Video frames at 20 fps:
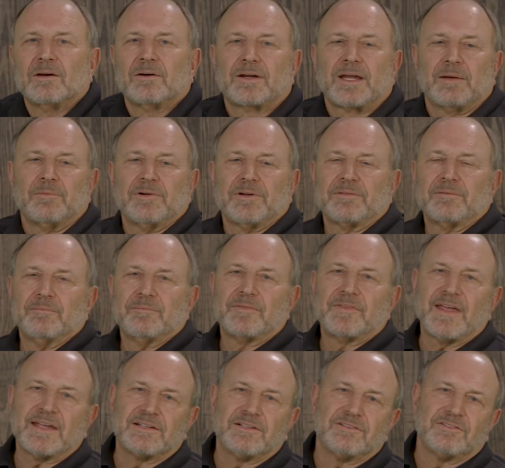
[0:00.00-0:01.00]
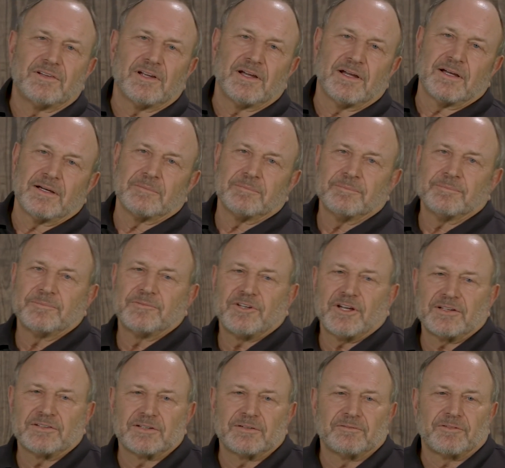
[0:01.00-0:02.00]
Okay, well, thank you,
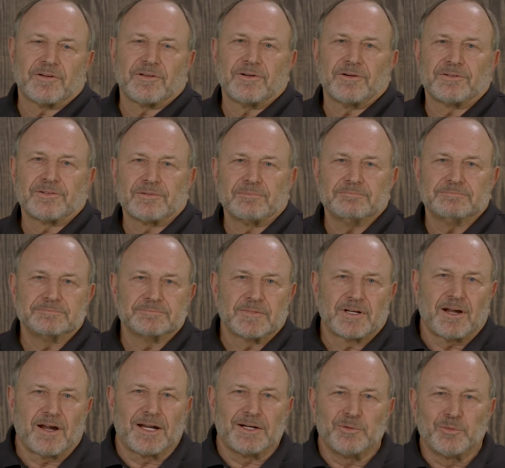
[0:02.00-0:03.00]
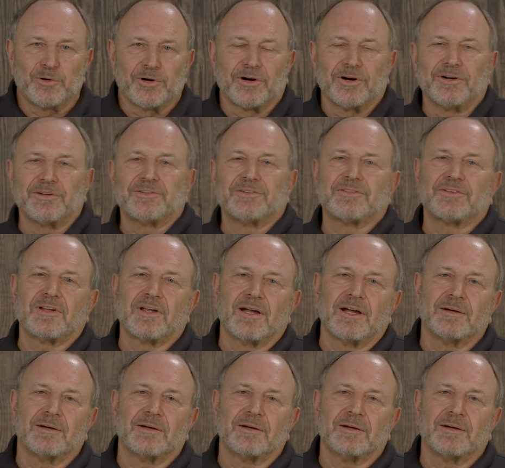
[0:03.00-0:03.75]
Jason, for those kind words.